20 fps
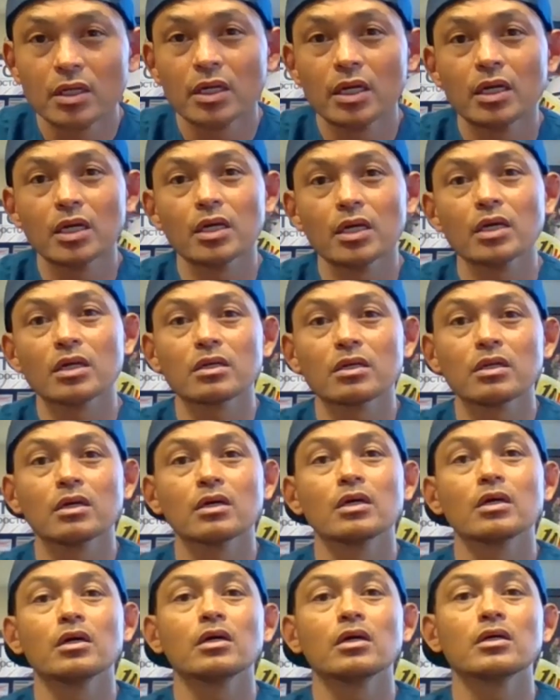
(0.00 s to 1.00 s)
and
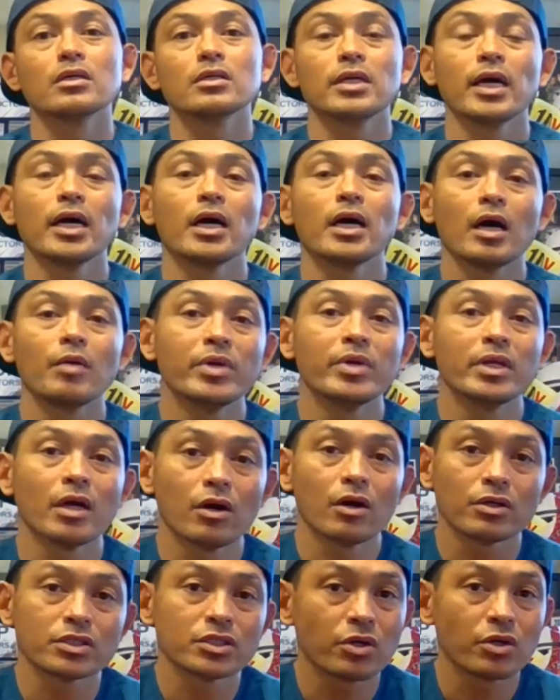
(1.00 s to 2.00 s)
uh, yeah i mean
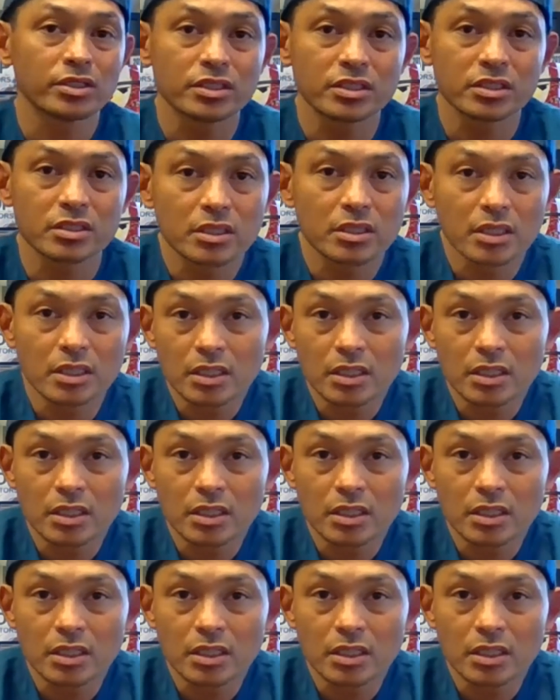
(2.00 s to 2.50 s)
also i just